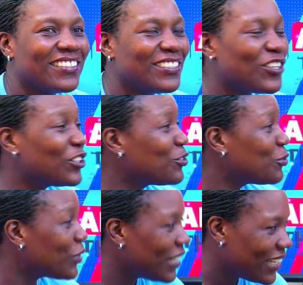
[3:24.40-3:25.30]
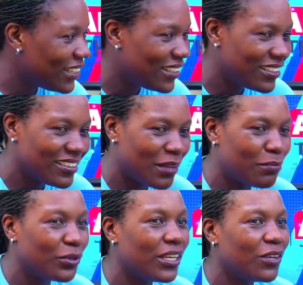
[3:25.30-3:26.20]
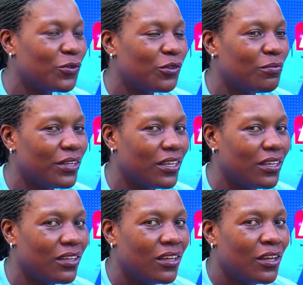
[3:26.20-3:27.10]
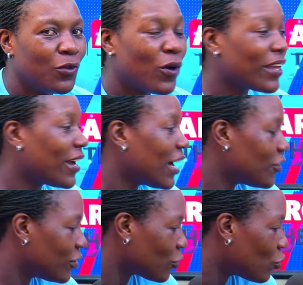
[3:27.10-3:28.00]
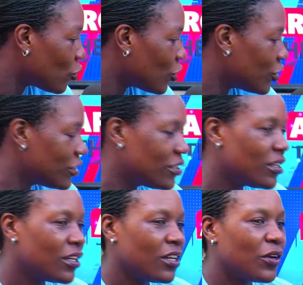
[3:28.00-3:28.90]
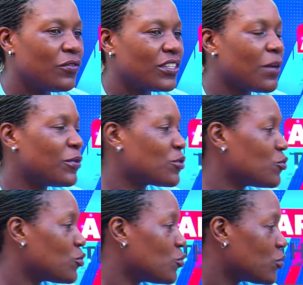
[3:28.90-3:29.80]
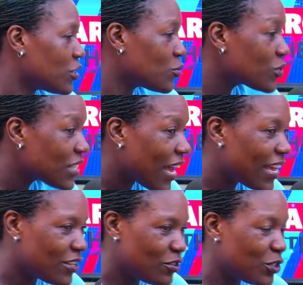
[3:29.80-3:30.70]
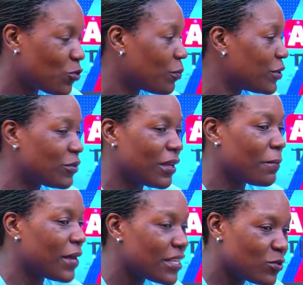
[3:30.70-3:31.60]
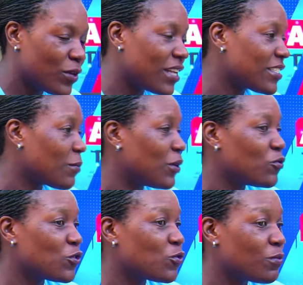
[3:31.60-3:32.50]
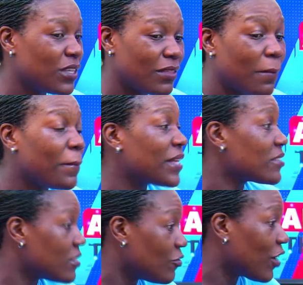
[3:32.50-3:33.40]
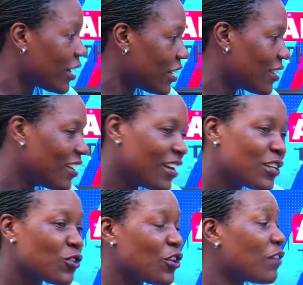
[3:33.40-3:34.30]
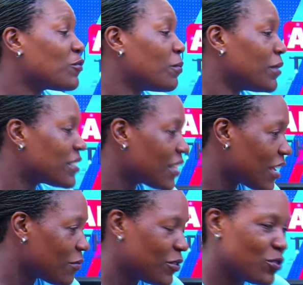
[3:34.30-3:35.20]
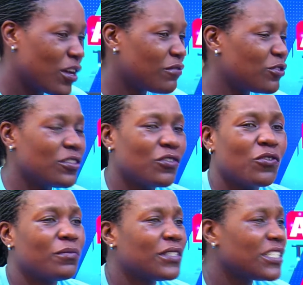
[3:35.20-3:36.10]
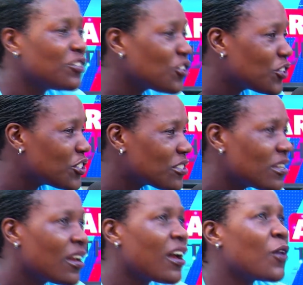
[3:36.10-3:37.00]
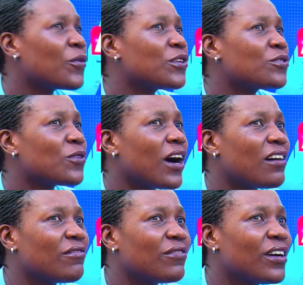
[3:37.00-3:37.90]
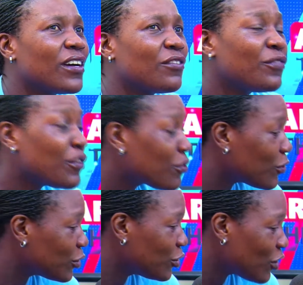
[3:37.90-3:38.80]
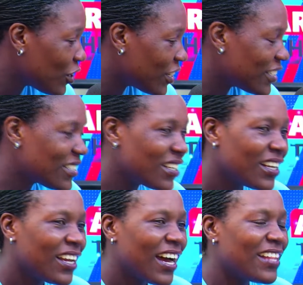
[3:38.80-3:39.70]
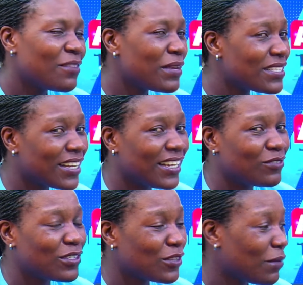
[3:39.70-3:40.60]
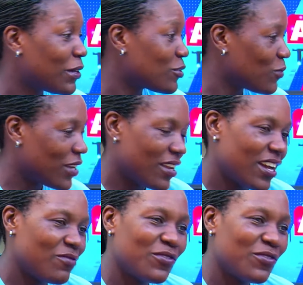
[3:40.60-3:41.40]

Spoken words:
Not really. The bullying would be working hard on the court. Every time we used to do the suicide, you need to compete with the best. We had someone who used to be the best in running, so you have to beat them. We used to have shooting competitions. We used to have free throw shots, and then basically it was all about working hard.